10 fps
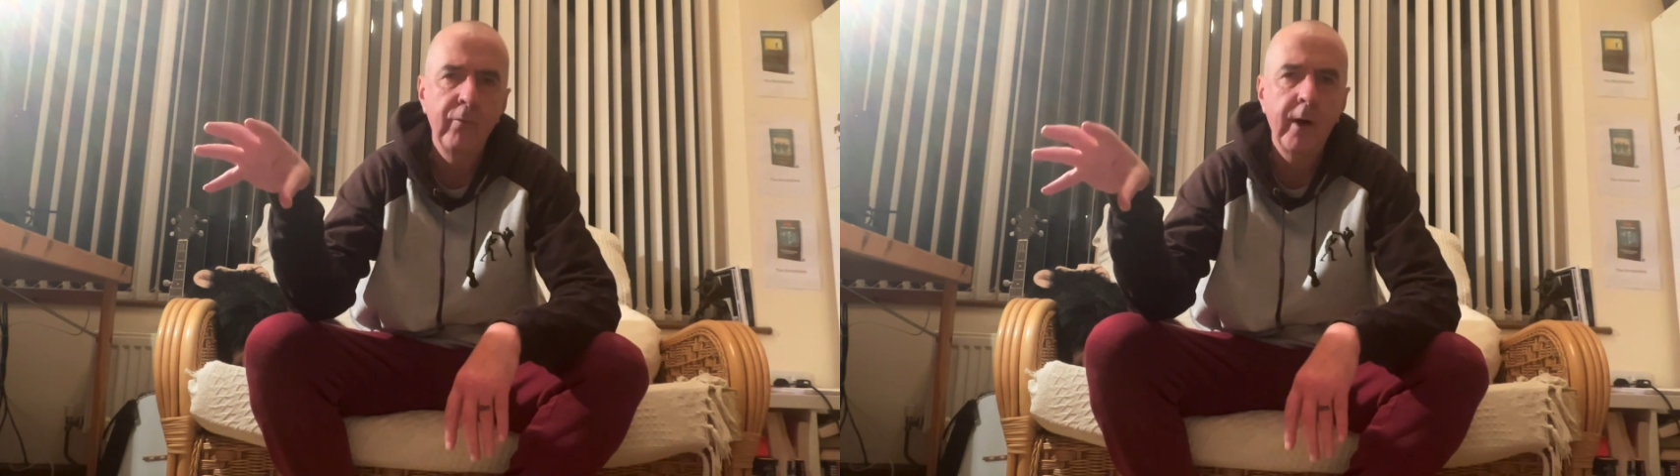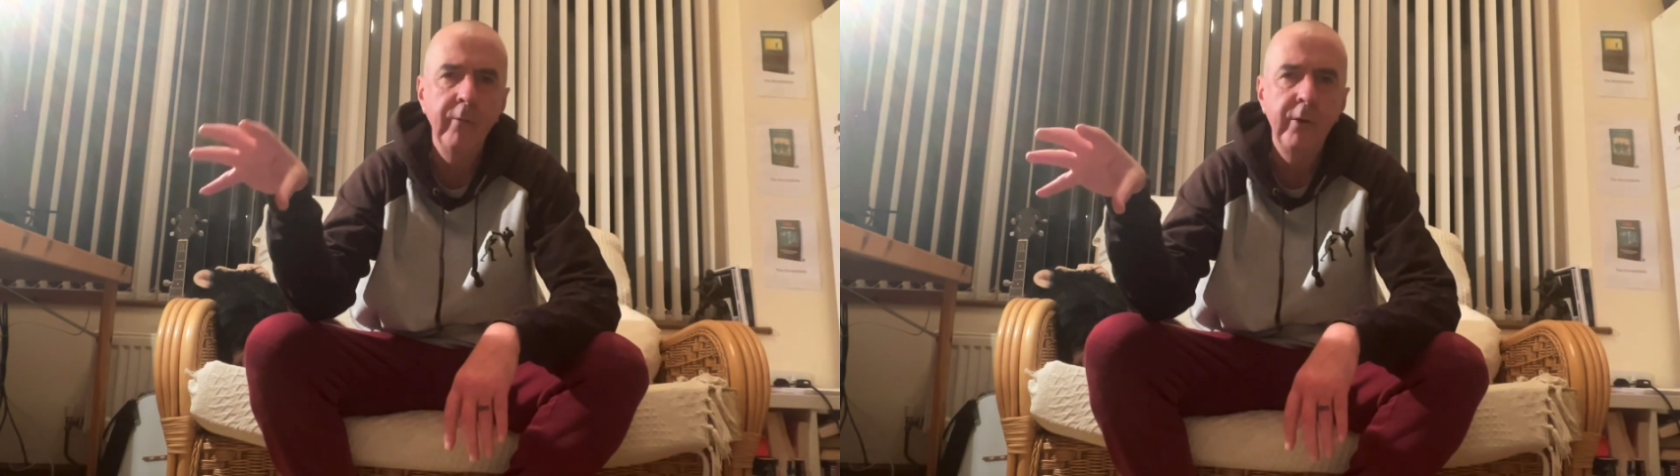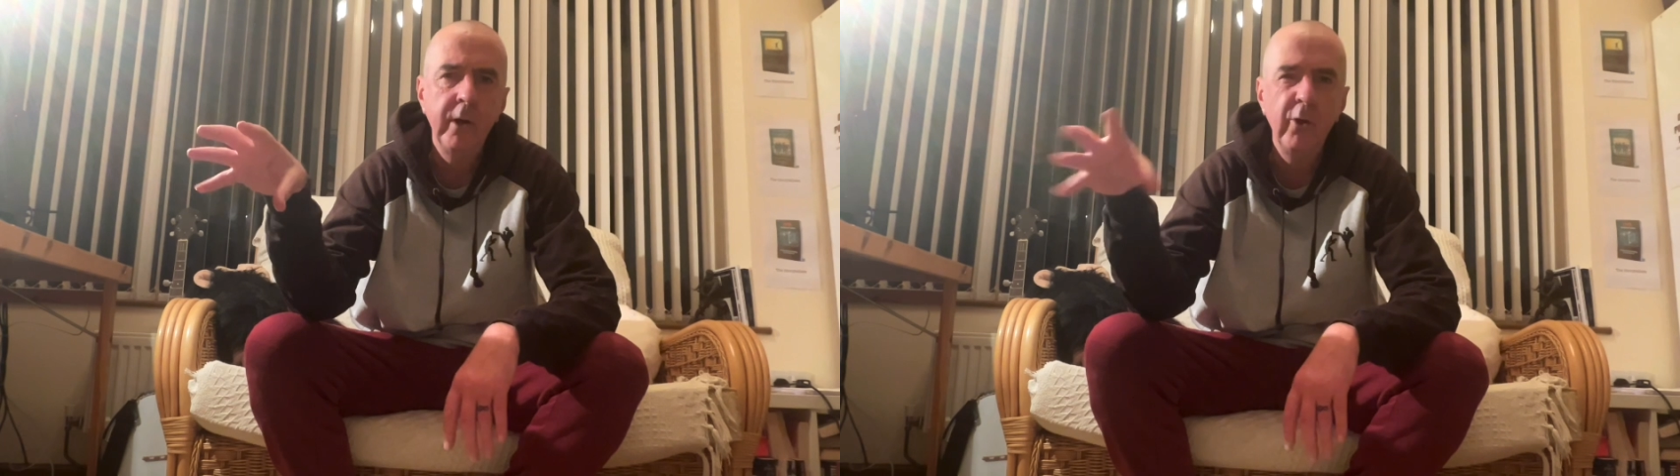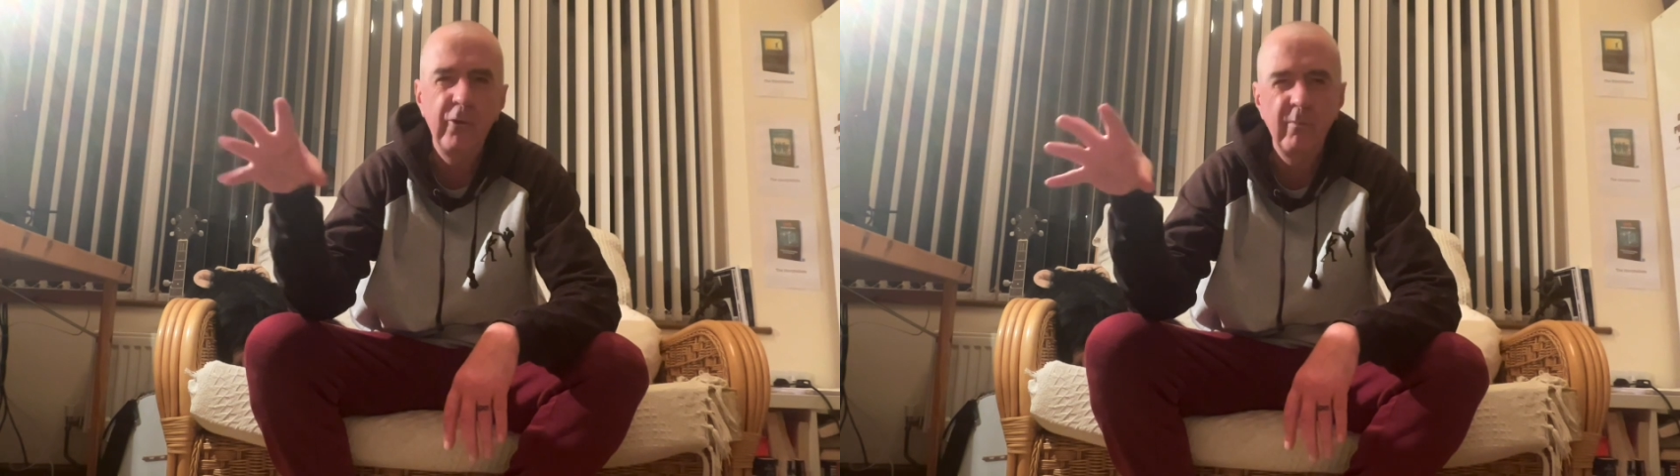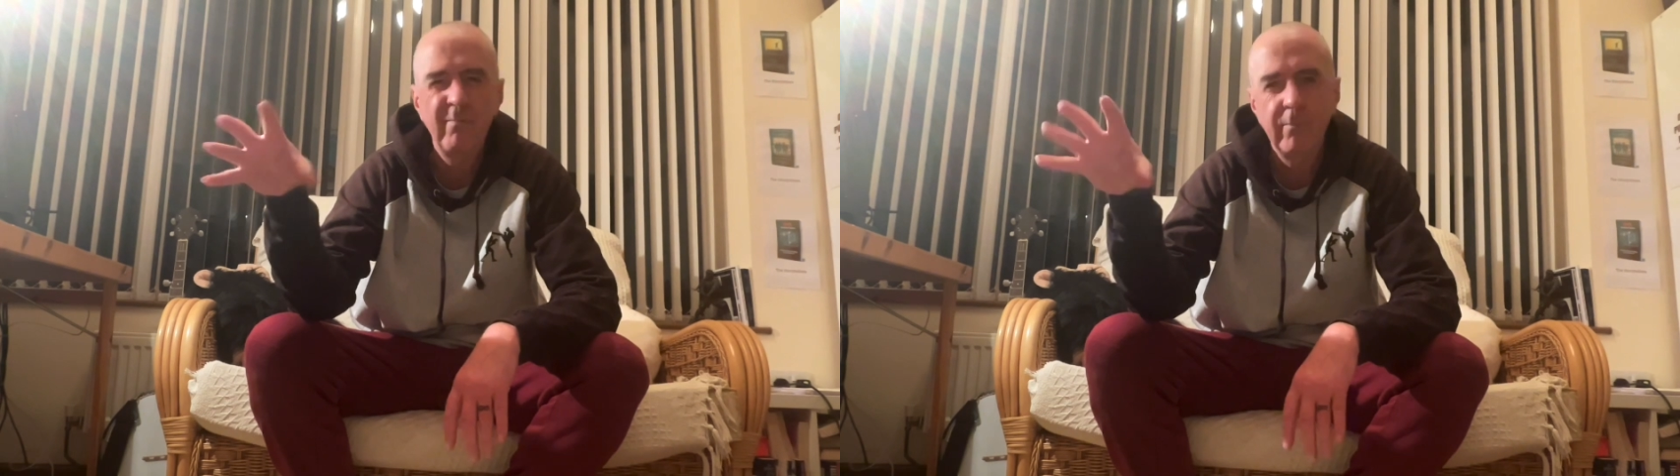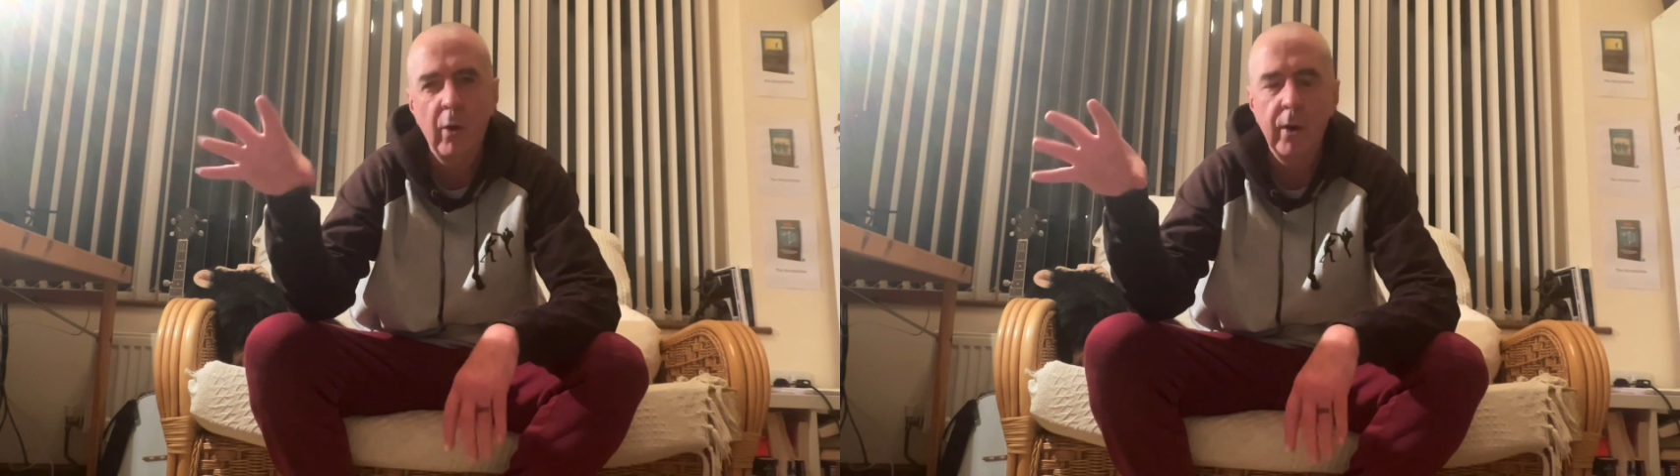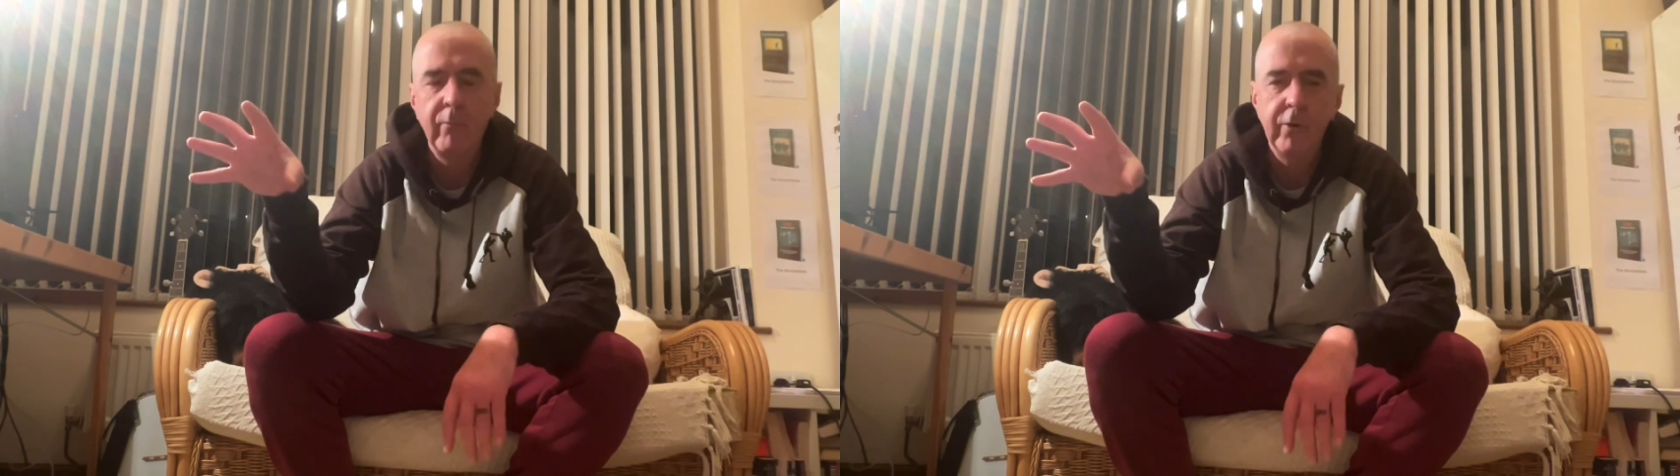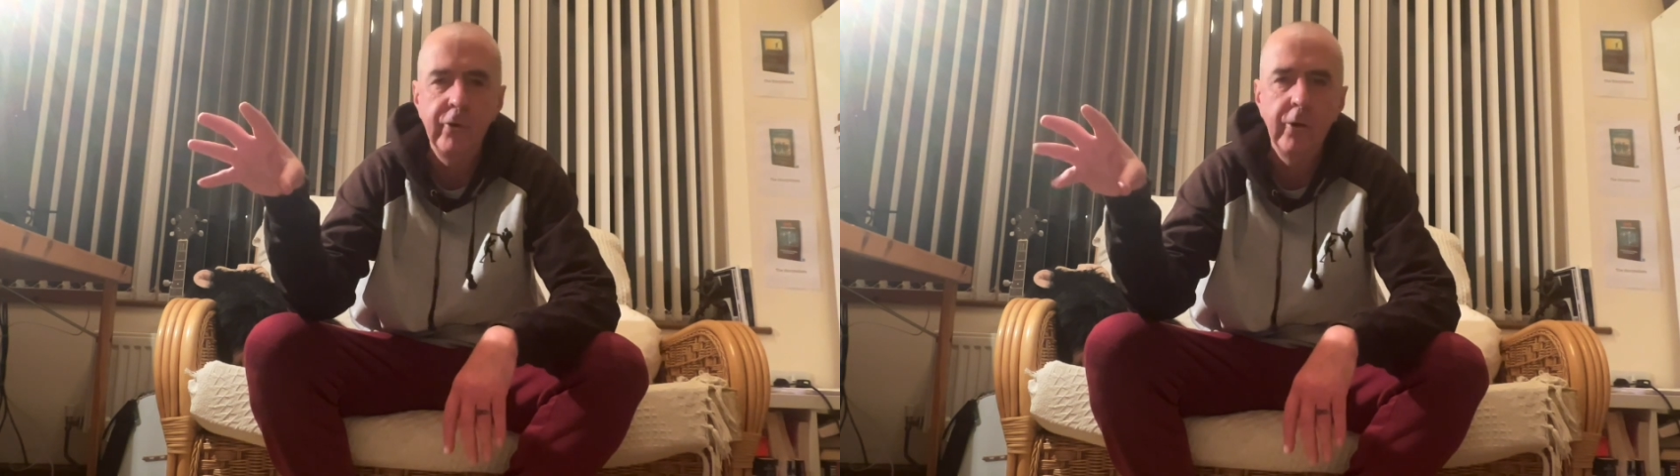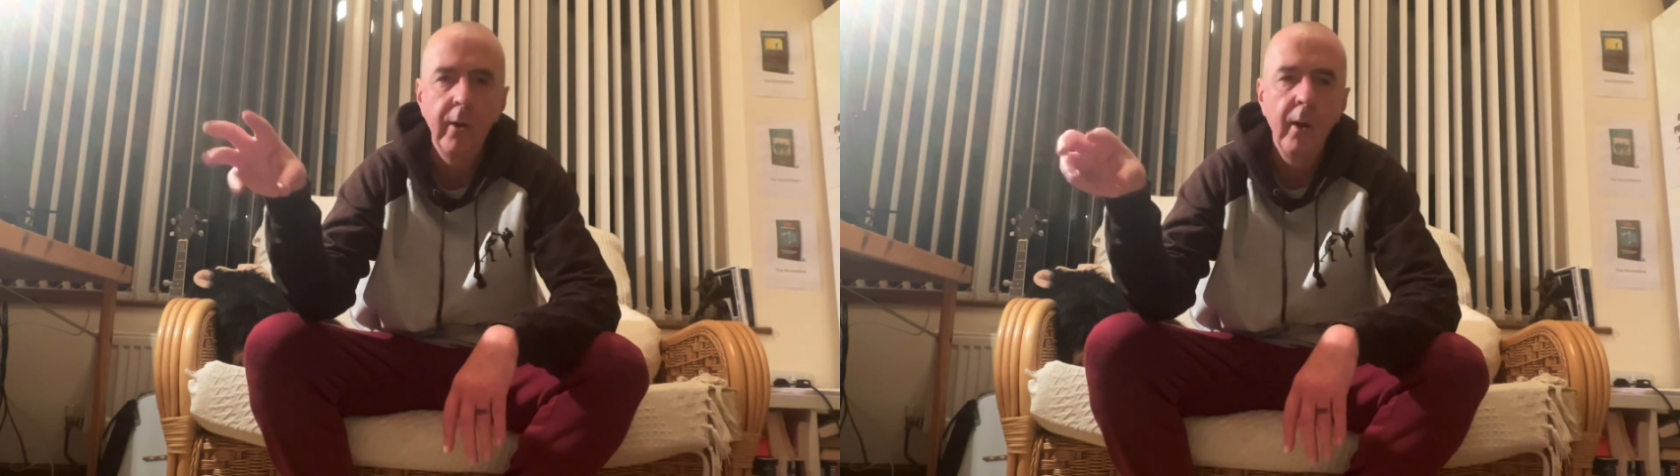5 years on average.